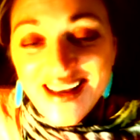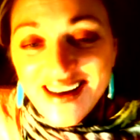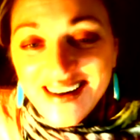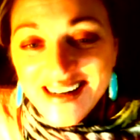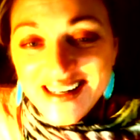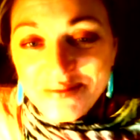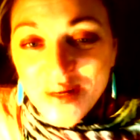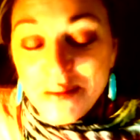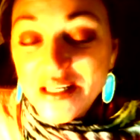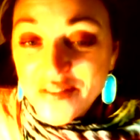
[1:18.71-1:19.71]

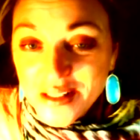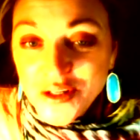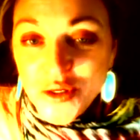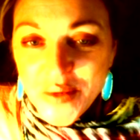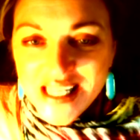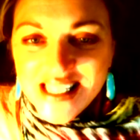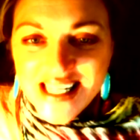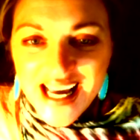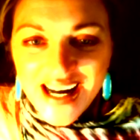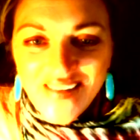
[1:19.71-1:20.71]
I live in the US
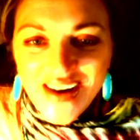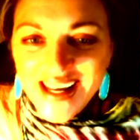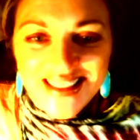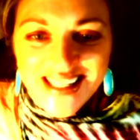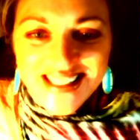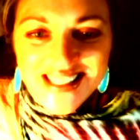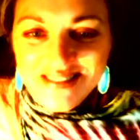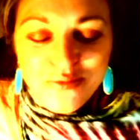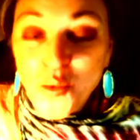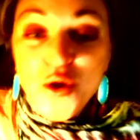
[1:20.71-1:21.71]
now, and they're
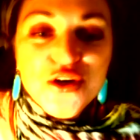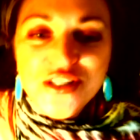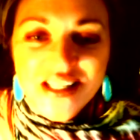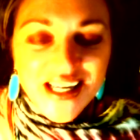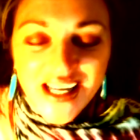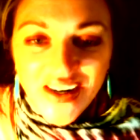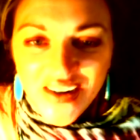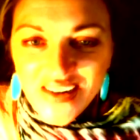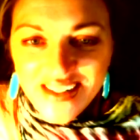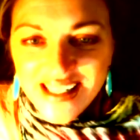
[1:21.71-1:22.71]
worse
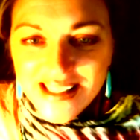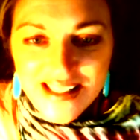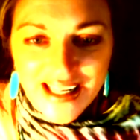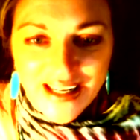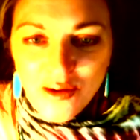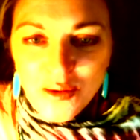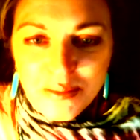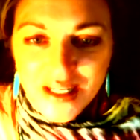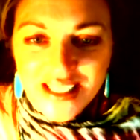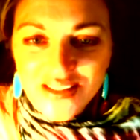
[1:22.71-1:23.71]
here. It's like, oh
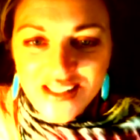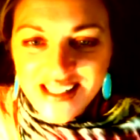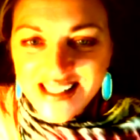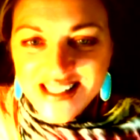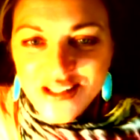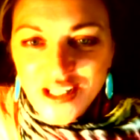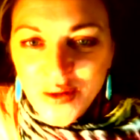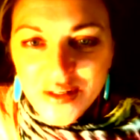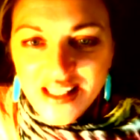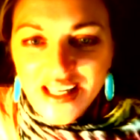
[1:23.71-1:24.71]
my goodness, you go
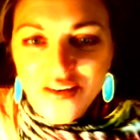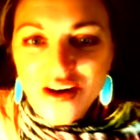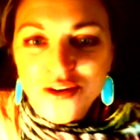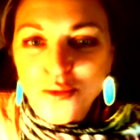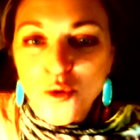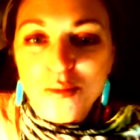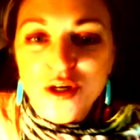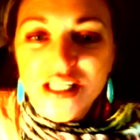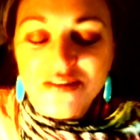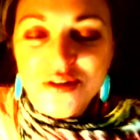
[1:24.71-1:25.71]
in there and you
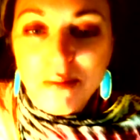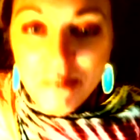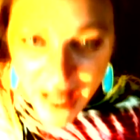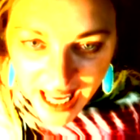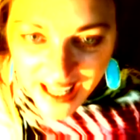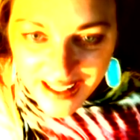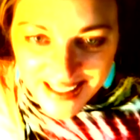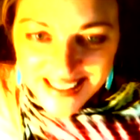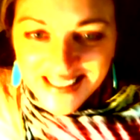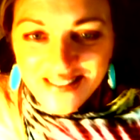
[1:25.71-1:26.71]
almost have to
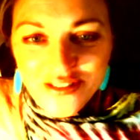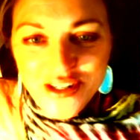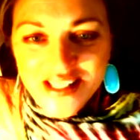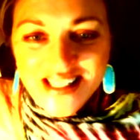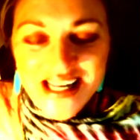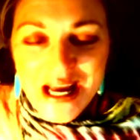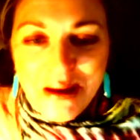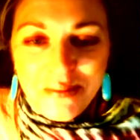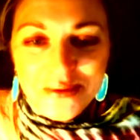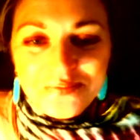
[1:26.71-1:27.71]
beg for a
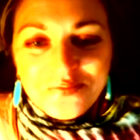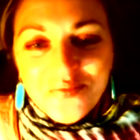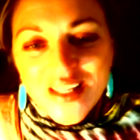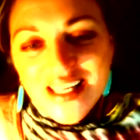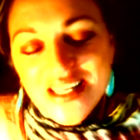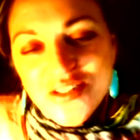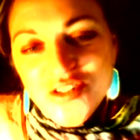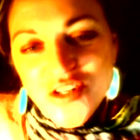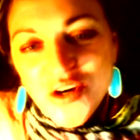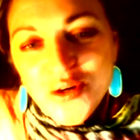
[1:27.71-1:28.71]
stamp.
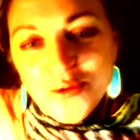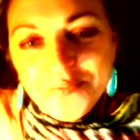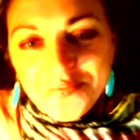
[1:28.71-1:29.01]
So